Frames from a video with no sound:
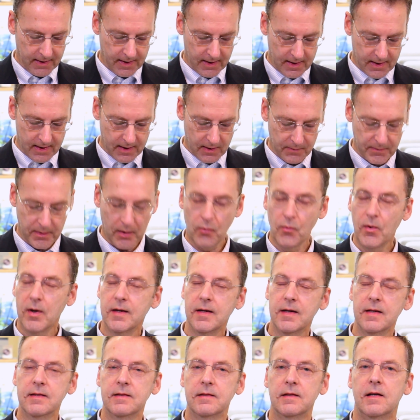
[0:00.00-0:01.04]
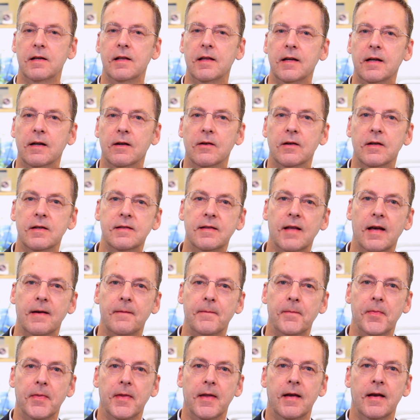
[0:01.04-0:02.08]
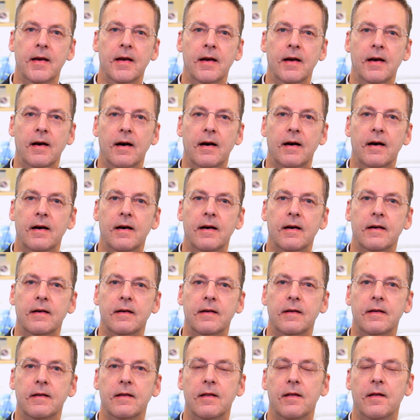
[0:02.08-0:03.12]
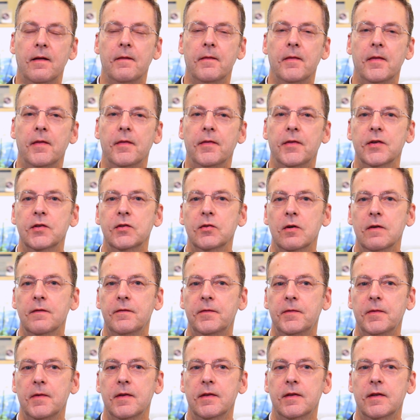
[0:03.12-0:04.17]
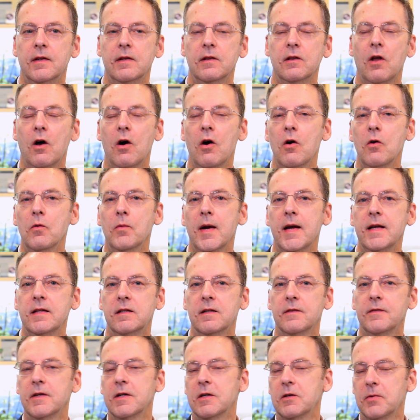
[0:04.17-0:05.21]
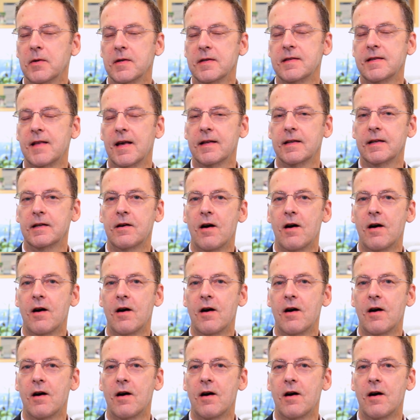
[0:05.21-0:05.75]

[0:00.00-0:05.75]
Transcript: But what is clear is that the low rates of interest that